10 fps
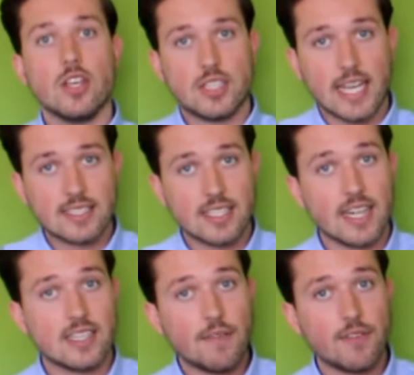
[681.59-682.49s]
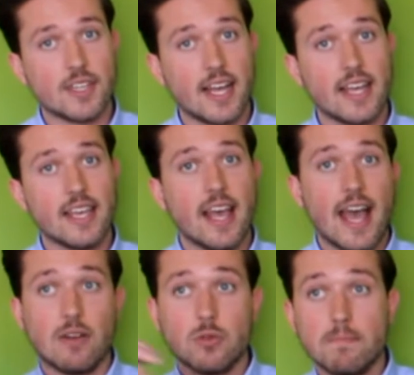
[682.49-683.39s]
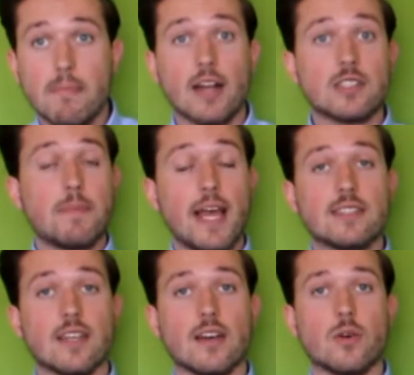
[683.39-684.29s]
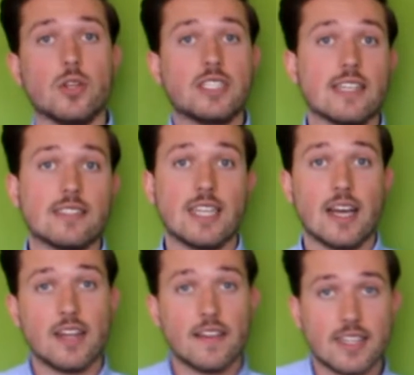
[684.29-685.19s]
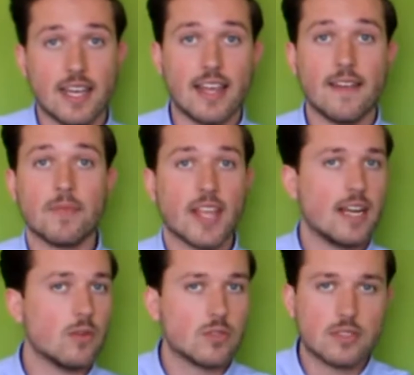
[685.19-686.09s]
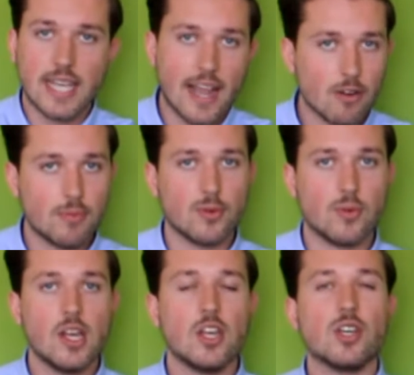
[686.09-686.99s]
You tested it a different day and it was much better, or you tested it another day and it was terrible.